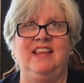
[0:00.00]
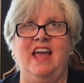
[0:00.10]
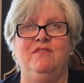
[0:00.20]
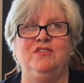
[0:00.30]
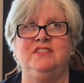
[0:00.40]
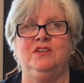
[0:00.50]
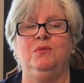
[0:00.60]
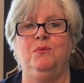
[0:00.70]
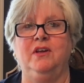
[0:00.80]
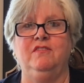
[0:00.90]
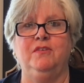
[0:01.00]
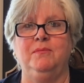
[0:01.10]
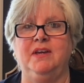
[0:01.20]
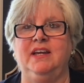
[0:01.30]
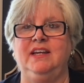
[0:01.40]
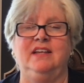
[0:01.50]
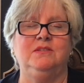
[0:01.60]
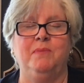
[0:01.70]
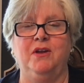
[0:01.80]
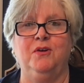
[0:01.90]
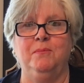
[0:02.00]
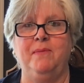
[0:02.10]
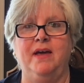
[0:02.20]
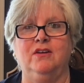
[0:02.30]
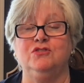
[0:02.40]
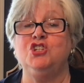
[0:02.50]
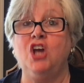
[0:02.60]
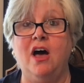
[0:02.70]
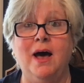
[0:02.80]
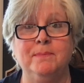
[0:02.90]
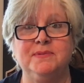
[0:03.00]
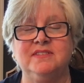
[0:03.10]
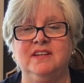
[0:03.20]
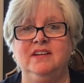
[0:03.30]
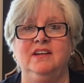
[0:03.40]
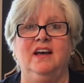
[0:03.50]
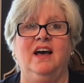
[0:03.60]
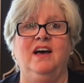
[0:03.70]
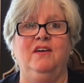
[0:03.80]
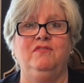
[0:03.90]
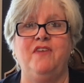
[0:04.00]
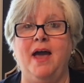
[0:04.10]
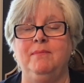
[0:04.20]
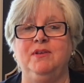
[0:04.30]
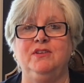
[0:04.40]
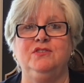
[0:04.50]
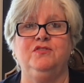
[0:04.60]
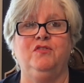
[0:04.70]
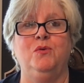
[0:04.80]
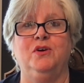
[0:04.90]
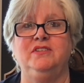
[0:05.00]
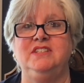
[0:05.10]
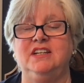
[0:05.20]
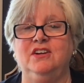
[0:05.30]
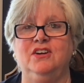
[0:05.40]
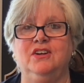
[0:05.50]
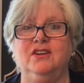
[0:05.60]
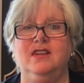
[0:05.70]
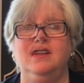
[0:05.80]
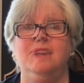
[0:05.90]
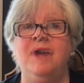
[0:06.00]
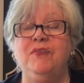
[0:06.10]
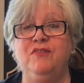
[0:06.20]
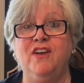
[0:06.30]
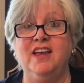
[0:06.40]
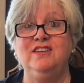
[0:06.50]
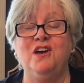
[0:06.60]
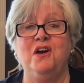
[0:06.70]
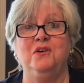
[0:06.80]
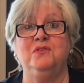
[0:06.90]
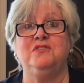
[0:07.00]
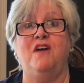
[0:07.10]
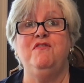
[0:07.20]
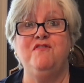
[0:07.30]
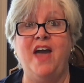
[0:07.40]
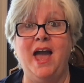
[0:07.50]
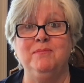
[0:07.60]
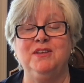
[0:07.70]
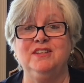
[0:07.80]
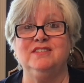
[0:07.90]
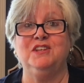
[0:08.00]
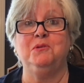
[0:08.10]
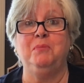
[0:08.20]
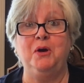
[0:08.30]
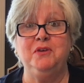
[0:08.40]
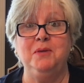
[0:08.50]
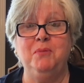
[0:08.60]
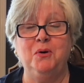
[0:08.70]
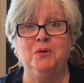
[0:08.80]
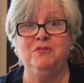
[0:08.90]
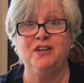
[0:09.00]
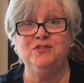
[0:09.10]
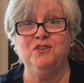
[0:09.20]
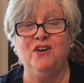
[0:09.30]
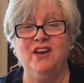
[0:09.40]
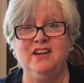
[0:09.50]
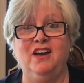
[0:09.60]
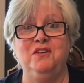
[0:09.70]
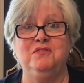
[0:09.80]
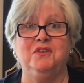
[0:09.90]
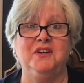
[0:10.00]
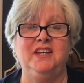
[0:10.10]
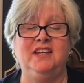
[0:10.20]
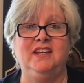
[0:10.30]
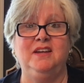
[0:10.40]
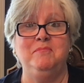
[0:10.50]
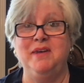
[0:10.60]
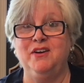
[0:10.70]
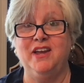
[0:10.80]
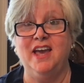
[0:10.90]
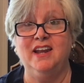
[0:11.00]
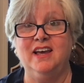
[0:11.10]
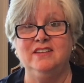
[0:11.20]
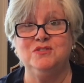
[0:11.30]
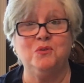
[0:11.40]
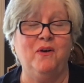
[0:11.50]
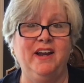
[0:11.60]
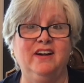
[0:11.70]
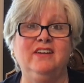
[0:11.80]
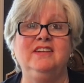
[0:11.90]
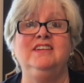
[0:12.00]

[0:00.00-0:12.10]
Every single one of them gets better and better. Chops, fabulous for dinner. My friend owns a fabulous little poke bowl restaurant over in Marietta Square.